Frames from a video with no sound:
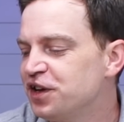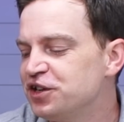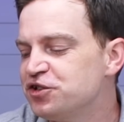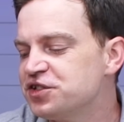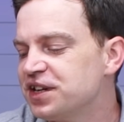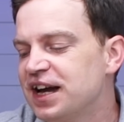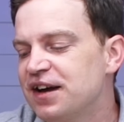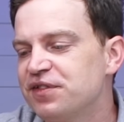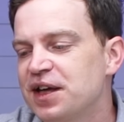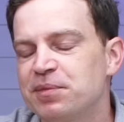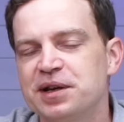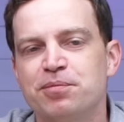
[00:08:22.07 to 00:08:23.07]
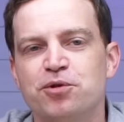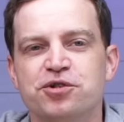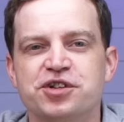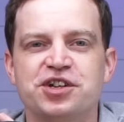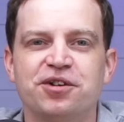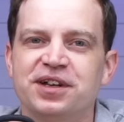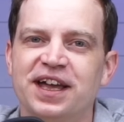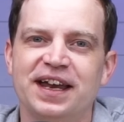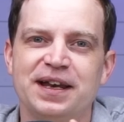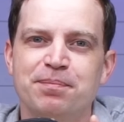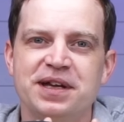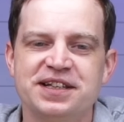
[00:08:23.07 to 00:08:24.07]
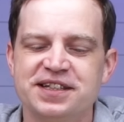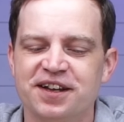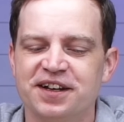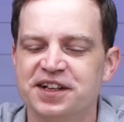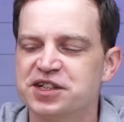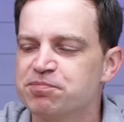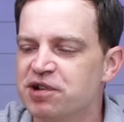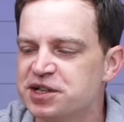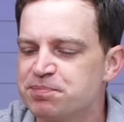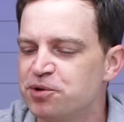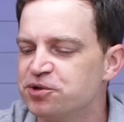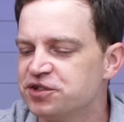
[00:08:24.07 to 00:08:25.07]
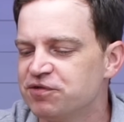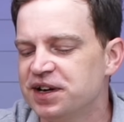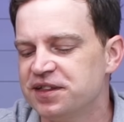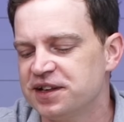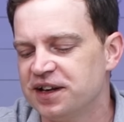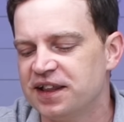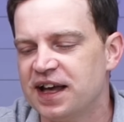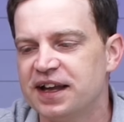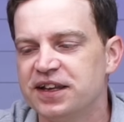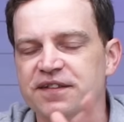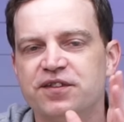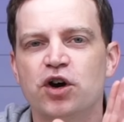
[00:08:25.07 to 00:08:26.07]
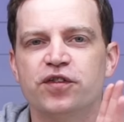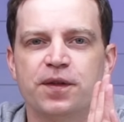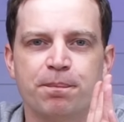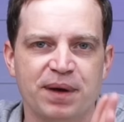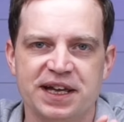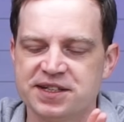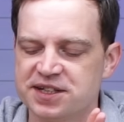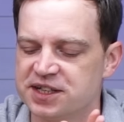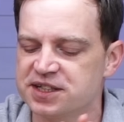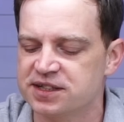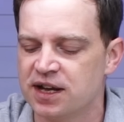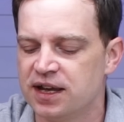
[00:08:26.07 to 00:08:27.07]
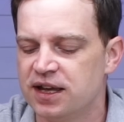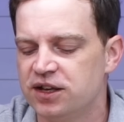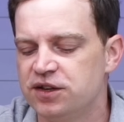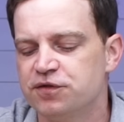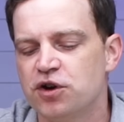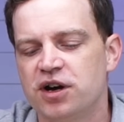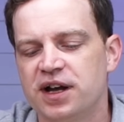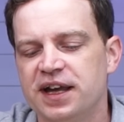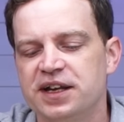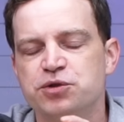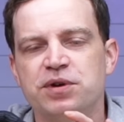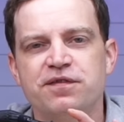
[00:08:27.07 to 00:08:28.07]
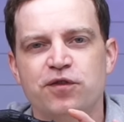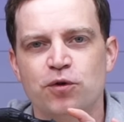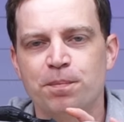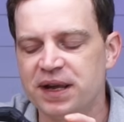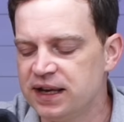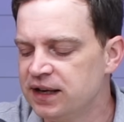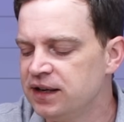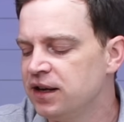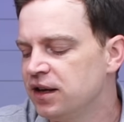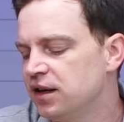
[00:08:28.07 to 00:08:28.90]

It doesn't have that many ports. You don't get any PCI Express ports or anything like that. You've got the basics. You've got a 24 pin.